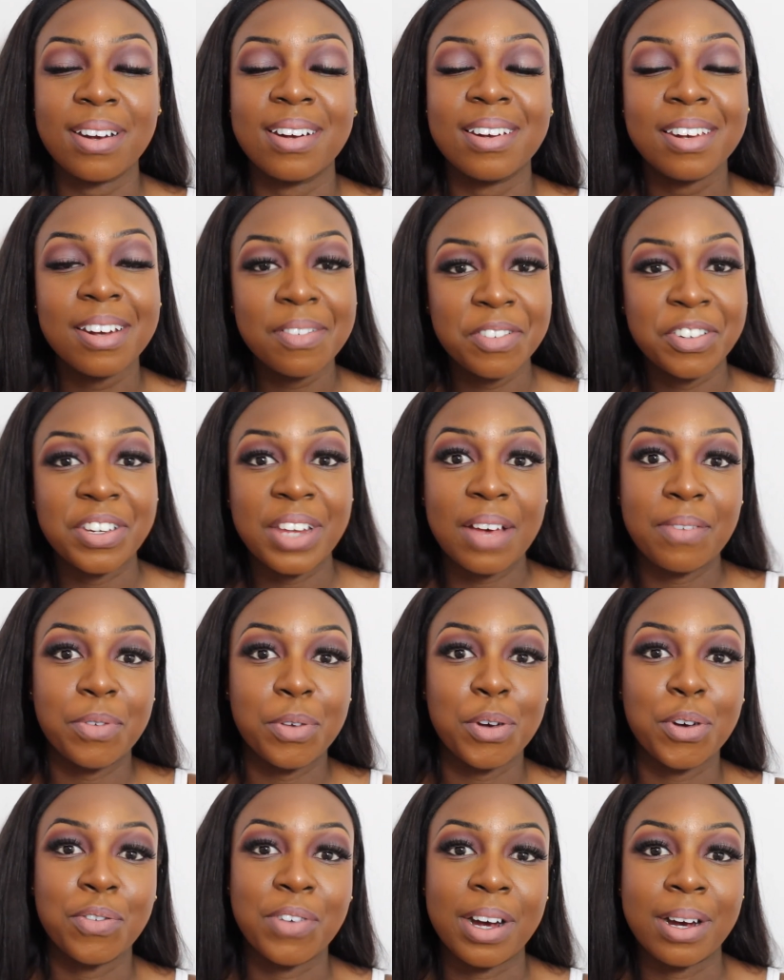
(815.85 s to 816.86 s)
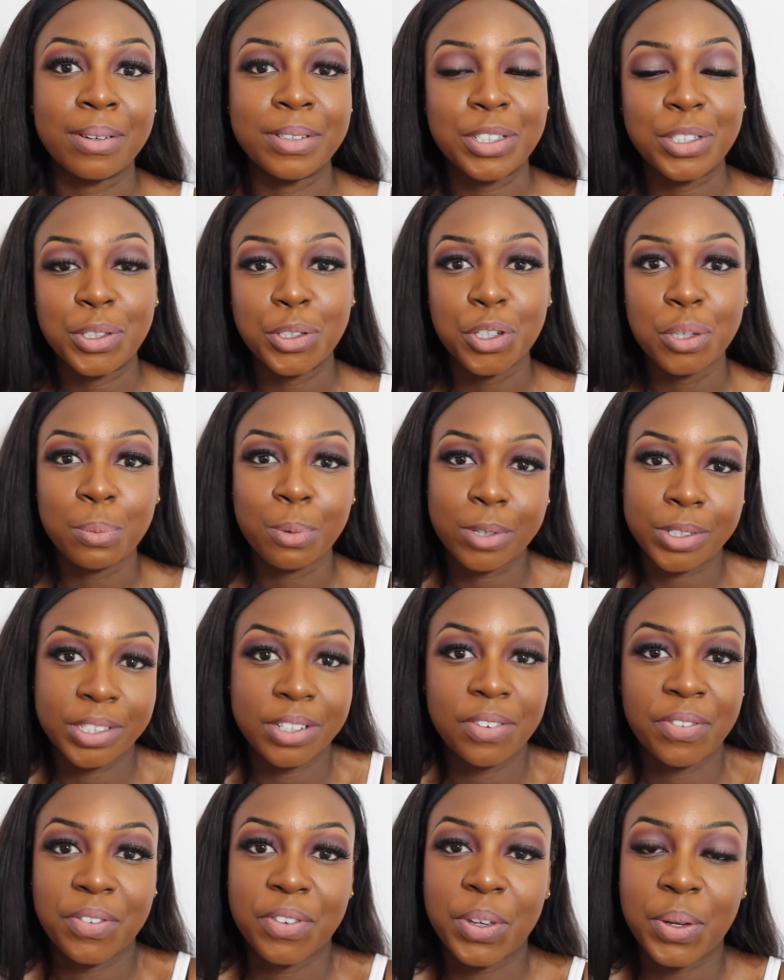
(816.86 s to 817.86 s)
I'd love to have you around and do more
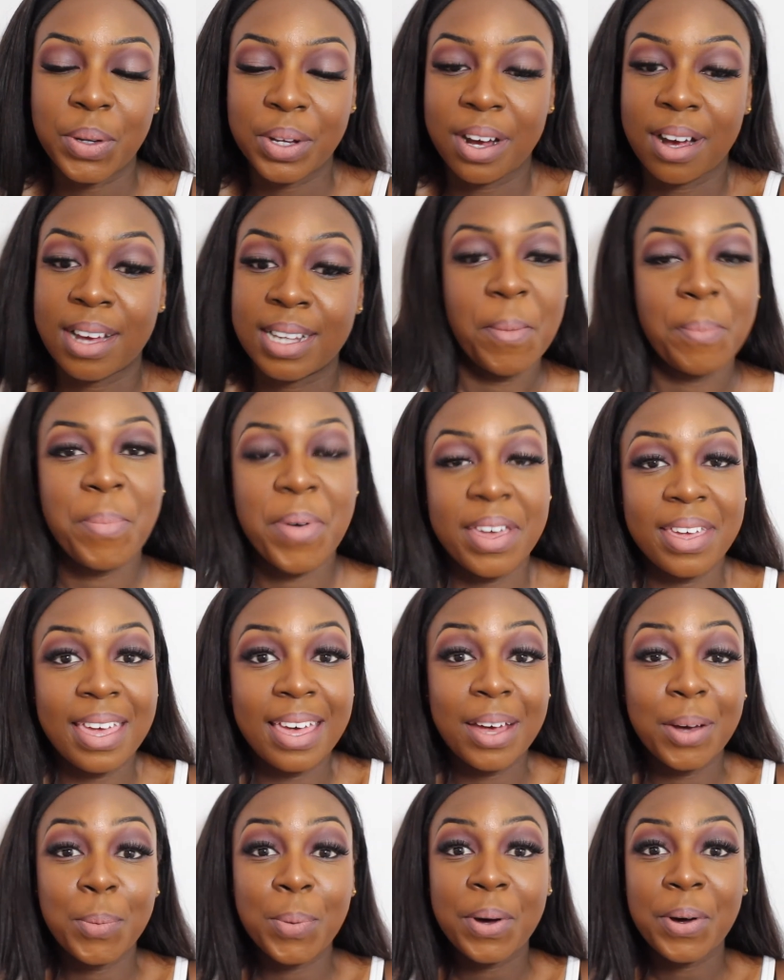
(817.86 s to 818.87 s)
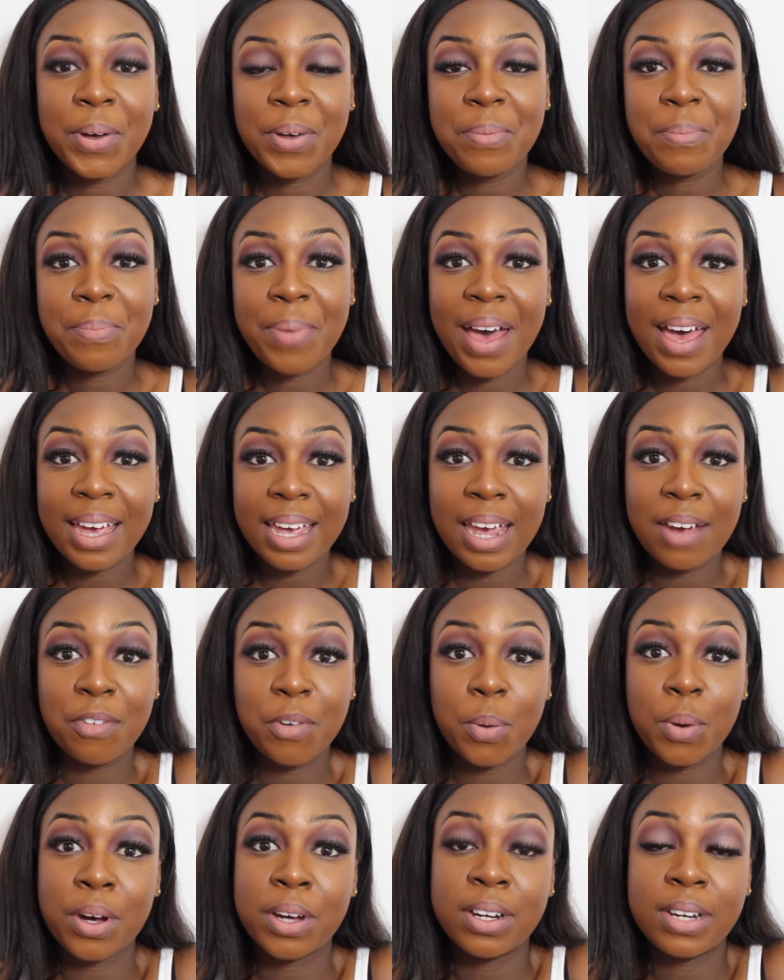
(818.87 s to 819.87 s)
stuff for you guys. But yeah, welcome back
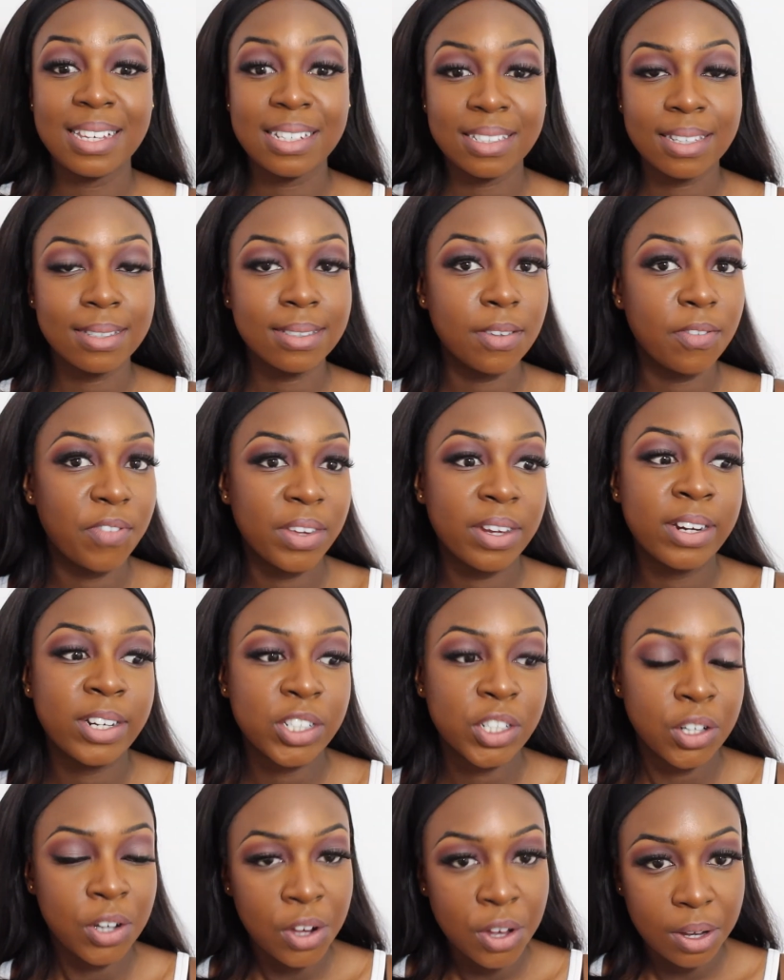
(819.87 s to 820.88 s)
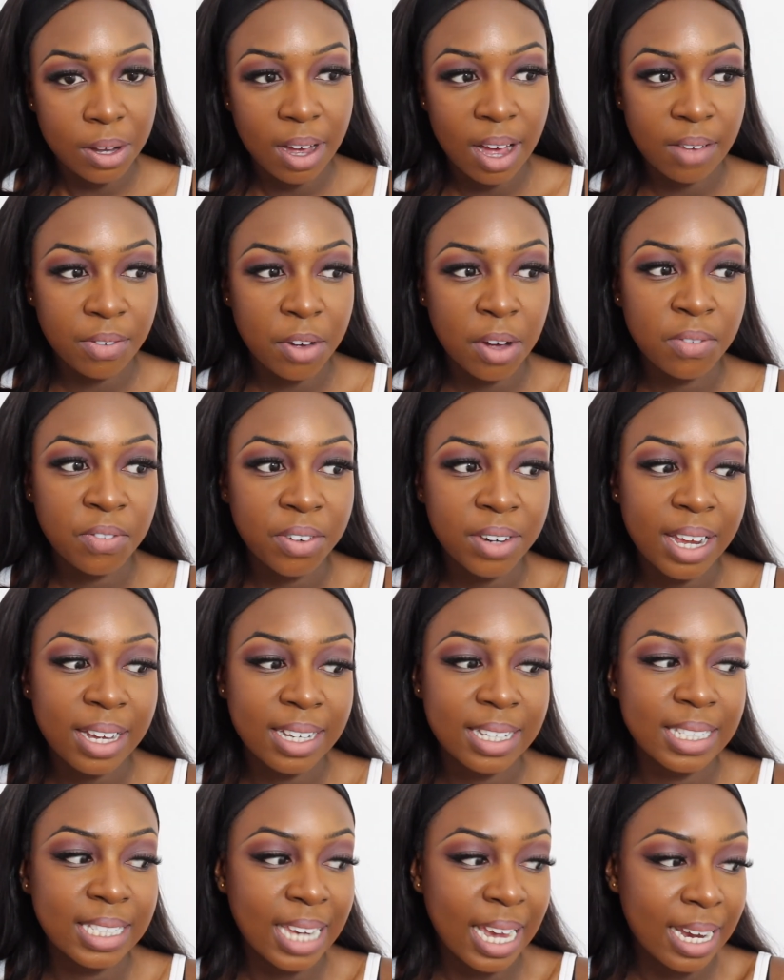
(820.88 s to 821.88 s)
everyone. This is the finished look. I've gone for like
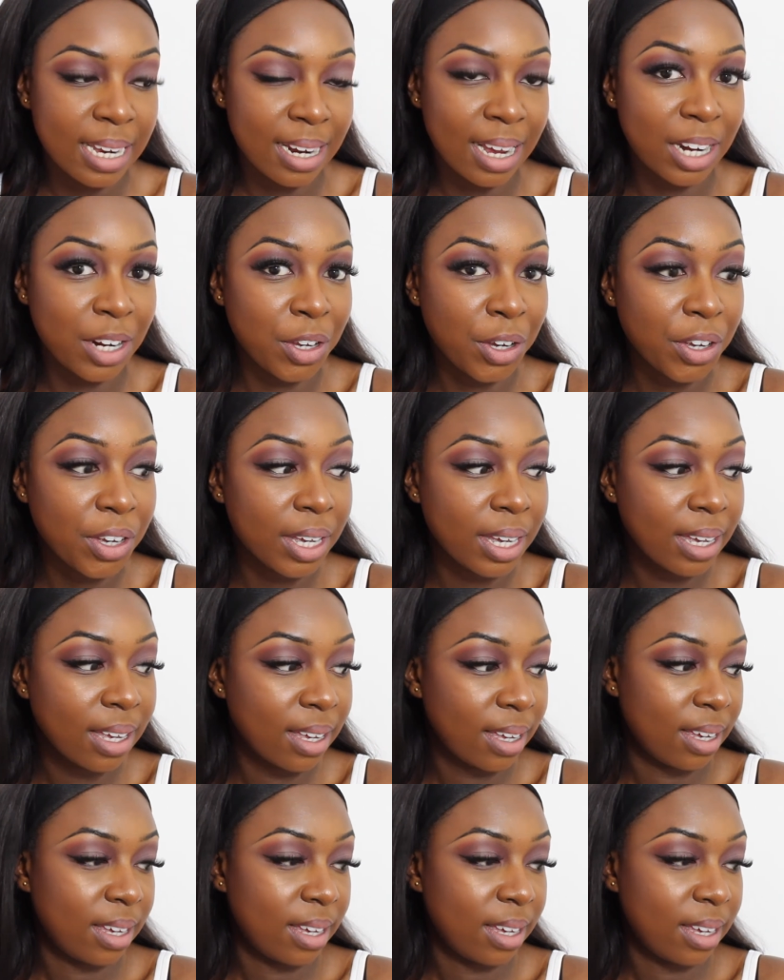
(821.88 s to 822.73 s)
a date night look.